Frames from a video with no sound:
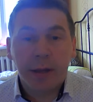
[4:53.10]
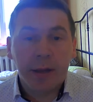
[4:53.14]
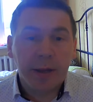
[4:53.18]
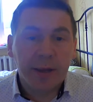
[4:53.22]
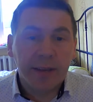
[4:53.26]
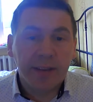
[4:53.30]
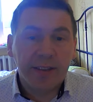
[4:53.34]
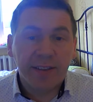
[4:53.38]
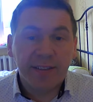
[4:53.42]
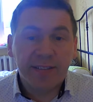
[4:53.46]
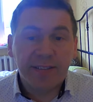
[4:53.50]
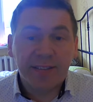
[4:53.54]

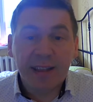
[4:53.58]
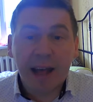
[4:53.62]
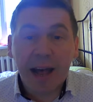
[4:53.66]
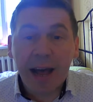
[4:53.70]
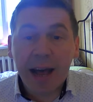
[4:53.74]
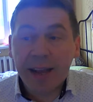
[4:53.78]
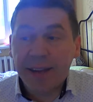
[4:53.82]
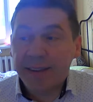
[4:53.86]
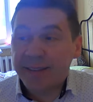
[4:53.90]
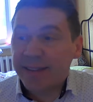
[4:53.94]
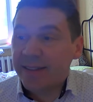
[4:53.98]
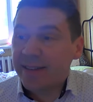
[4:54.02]

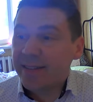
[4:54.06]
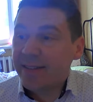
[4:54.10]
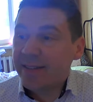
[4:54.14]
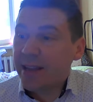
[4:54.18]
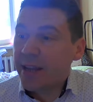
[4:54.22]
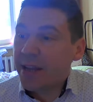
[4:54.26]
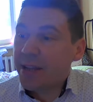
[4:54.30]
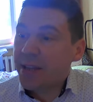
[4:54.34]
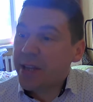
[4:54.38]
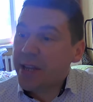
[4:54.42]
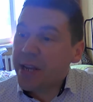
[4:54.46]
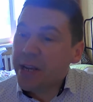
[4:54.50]
sizes
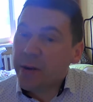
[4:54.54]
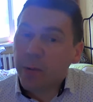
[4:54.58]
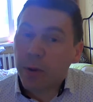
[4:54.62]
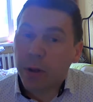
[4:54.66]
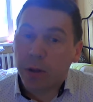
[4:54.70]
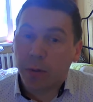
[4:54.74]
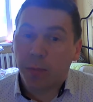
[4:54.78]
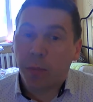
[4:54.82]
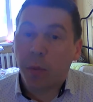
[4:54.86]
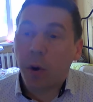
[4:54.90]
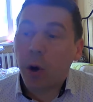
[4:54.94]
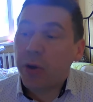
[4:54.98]
and
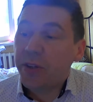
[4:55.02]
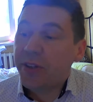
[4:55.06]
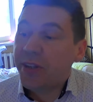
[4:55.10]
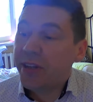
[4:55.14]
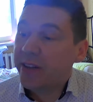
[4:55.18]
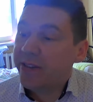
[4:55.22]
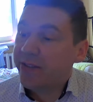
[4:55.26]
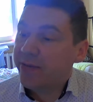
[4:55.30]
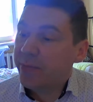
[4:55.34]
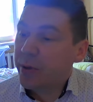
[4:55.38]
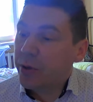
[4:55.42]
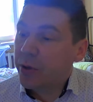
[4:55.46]
equal
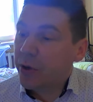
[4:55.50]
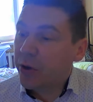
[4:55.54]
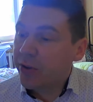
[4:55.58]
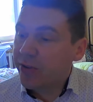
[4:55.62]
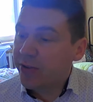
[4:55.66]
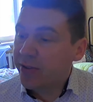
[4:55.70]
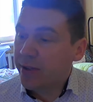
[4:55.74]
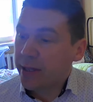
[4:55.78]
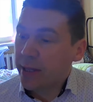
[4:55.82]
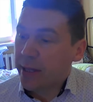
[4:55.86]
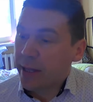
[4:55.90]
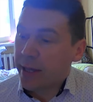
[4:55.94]
models
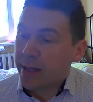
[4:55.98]
because